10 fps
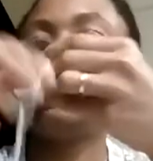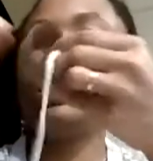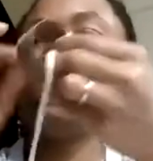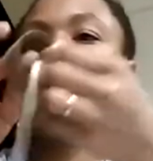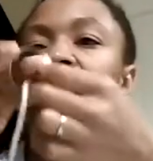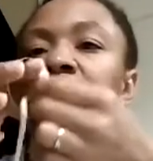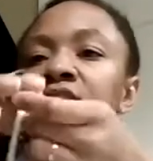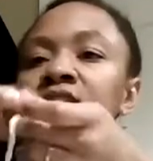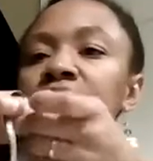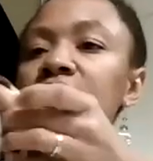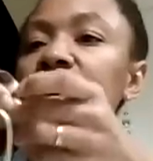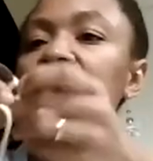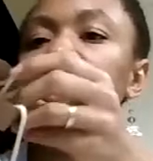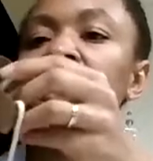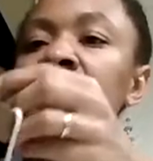And
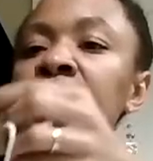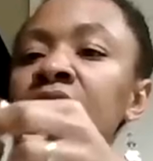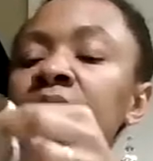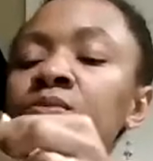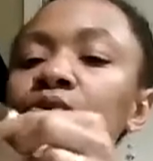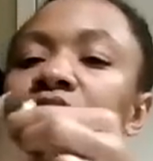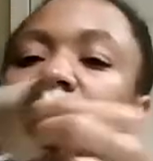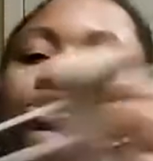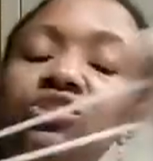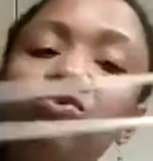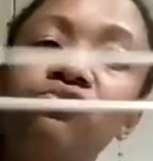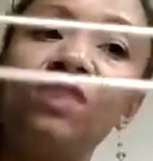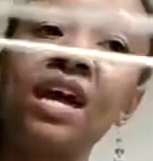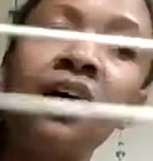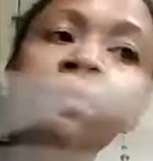I am going to just
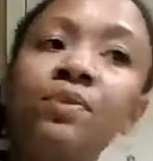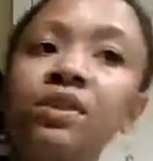wrap